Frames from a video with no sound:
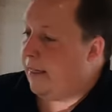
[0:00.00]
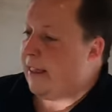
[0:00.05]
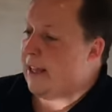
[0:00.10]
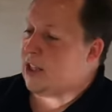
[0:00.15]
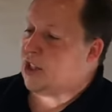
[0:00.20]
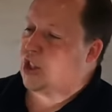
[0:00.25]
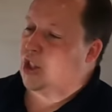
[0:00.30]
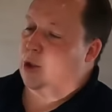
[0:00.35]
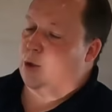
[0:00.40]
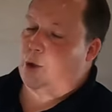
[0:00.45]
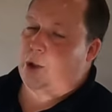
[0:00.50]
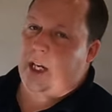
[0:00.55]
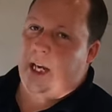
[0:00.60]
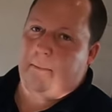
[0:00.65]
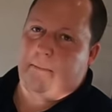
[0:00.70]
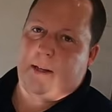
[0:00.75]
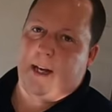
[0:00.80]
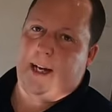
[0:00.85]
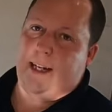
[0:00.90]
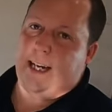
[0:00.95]
this
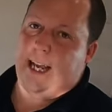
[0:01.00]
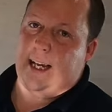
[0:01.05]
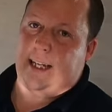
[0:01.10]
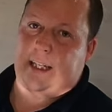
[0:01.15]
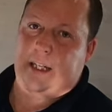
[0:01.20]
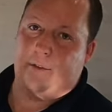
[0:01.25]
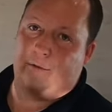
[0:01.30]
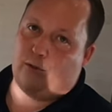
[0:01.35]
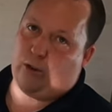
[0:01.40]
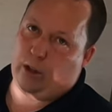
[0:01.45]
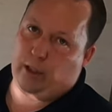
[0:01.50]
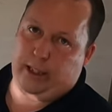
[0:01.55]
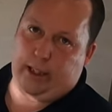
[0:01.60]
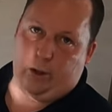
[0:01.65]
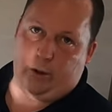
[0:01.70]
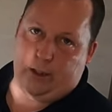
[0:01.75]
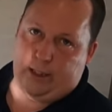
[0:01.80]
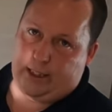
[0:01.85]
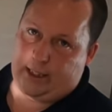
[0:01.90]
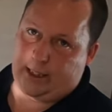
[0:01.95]
U-shaped dinette can
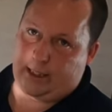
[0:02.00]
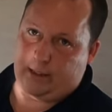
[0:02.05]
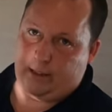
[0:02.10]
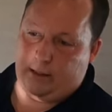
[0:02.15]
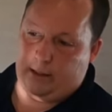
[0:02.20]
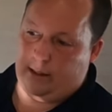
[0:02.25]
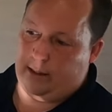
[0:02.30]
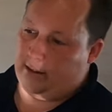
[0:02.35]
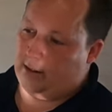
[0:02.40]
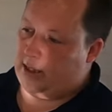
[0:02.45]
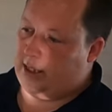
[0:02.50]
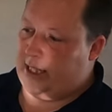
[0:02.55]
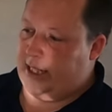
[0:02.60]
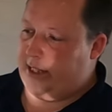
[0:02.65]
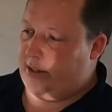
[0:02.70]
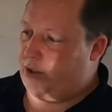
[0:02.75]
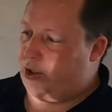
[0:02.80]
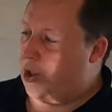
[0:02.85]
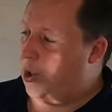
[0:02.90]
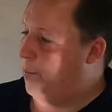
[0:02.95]
really only
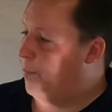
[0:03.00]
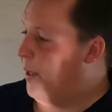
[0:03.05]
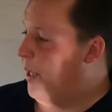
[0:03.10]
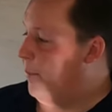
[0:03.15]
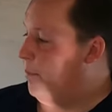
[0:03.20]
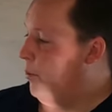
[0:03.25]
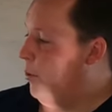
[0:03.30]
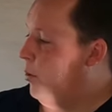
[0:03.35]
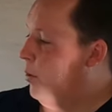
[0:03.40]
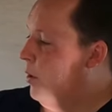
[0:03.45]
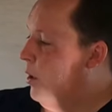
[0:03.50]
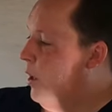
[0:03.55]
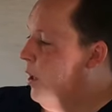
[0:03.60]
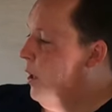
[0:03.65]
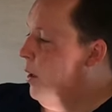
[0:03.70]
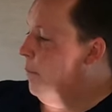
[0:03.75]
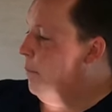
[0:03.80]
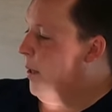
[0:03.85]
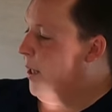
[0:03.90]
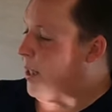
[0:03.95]
seat two people
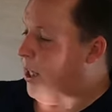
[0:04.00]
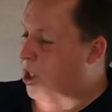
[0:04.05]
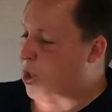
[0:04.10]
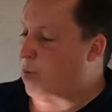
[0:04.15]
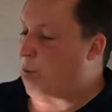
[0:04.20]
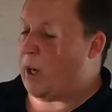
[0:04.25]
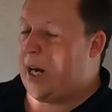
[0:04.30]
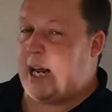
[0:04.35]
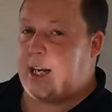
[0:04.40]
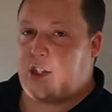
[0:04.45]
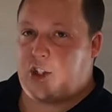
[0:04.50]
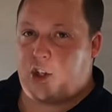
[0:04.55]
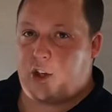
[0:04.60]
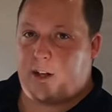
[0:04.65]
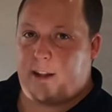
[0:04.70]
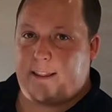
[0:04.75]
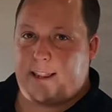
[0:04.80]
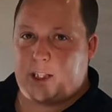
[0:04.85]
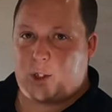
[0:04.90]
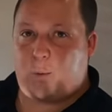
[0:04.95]
because when I
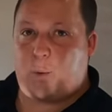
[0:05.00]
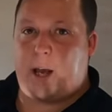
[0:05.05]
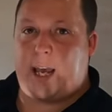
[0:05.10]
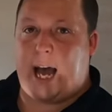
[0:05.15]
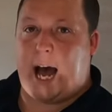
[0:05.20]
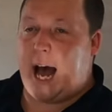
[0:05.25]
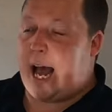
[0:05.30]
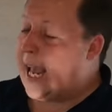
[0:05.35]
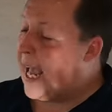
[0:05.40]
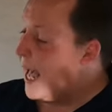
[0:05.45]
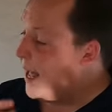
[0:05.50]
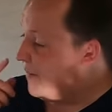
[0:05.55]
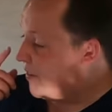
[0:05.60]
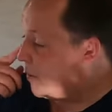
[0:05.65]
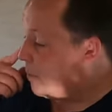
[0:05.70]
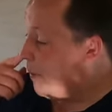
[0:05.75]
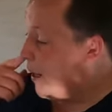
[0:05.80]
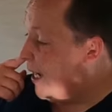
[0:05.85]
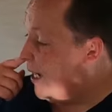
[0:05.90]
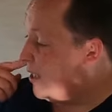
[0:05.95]
turn it this way, I
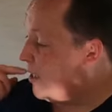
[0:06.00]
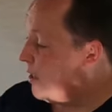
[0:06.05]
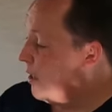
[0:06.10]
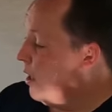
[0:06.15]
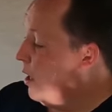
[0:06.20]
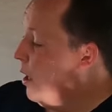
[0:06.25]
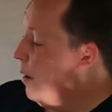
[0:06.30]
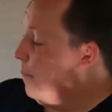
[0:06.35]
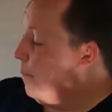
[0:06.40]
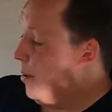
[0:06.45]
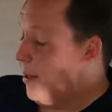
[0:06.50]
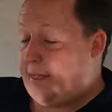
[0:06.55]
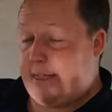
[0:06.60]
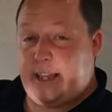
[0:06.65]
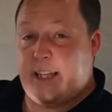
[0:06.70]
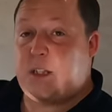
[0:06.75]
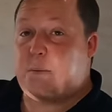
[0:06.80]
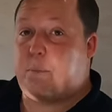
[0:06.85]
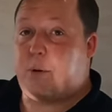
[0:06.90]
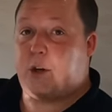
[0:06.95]
have space, but
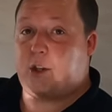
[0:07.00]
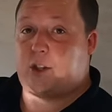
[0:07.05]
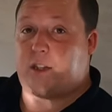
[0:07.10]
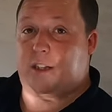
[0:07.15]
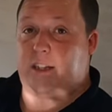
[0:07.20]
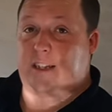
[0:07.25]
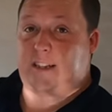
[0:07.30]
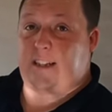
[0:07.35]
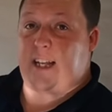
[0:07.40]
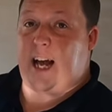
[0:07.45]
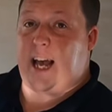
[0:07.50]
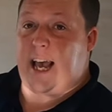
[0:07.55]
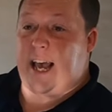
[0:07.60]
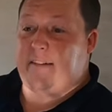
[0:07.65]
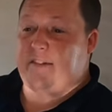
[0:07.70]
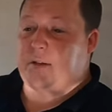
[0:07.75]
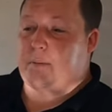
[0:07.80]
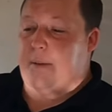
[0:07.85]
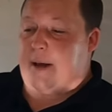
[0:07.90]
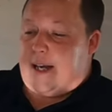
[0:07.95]
this person does not
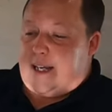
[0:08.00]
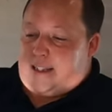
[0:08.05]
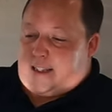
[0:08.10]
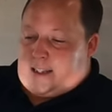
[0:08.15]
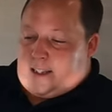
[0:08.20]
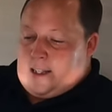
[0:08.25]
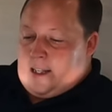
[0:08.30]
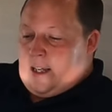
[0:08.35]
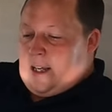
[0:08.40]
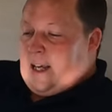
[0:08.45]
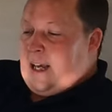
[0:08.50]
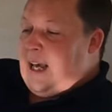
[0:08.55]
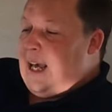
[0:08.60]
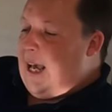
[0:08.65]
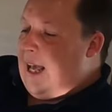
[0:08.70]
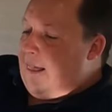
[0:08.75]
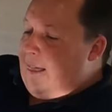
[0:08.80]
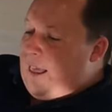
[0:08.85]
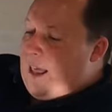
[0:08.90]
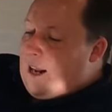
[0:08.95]
have space.
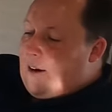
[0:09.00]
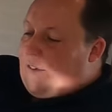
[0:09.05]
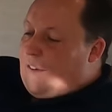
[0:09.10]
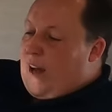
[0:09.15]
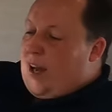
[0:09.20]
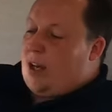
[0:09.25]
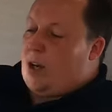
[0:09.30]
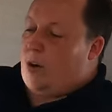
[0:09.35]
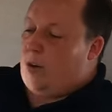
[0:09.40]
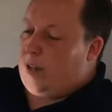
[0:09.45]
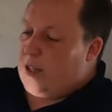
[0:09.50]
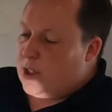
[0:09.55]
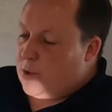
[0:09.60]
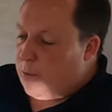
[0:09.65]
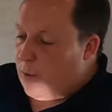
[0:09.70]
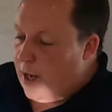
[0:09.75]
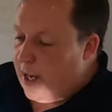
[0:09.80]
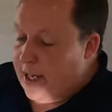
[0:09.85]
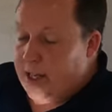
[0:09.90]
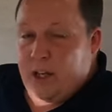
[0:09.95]
And then if I go
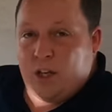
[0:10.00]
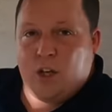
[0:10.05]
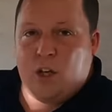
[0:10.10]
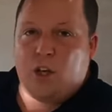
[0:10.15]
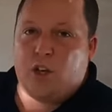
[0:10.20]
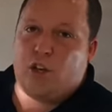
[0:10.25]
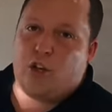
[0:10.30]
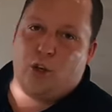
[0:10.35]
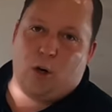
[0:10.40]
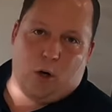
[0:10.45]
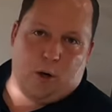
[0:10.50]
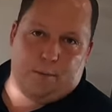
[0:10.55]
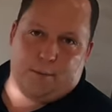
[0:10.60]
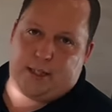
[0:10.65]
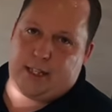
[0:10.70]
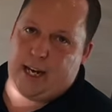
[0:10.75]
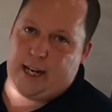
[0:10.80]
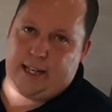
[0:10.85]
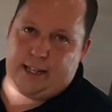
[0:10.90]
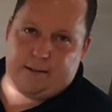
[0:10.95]
this way, you know what
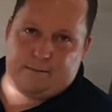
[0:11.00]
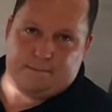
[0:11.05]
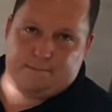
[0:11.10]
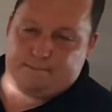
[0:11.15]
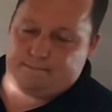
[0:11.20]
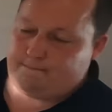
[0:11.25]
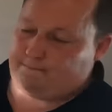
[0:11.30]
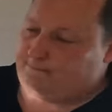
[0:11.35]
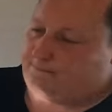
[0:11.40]
I'm saying? Or you're